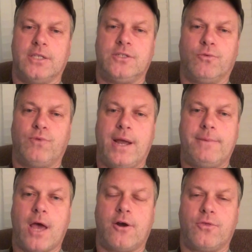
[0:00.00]
to ram
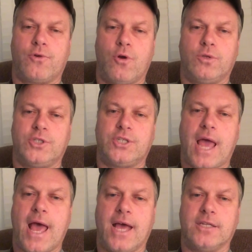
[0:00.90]
down our throats
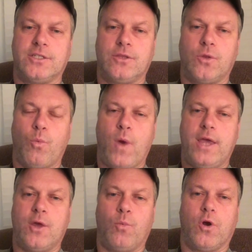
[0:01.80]
as the
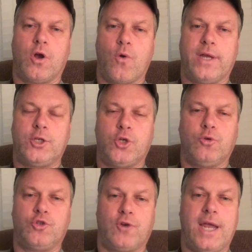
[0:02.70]
way that we're going
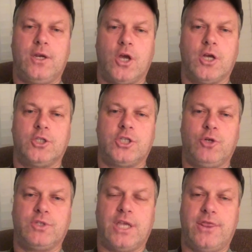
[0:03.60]
to trade goods
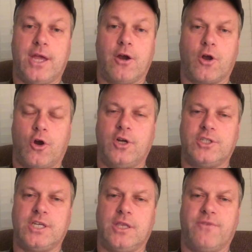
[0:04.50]
using their
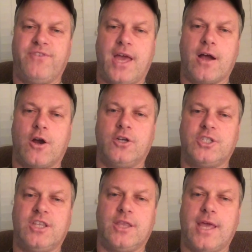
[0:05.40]
currency, their fiat
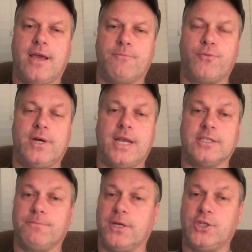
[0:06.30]
currency, that they could print
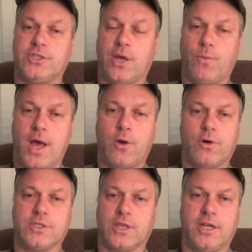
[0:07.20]
as much as they want
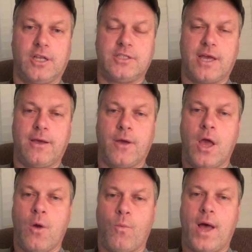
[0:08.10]
or as little as they
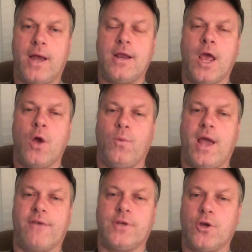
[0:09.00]
want. We
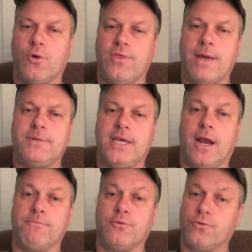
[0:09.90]
have to go to them to
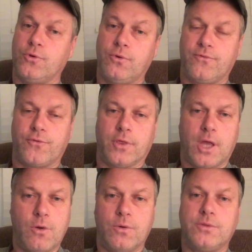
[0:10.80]
get approved for
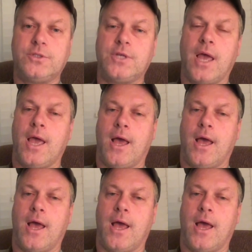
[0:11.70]
loans.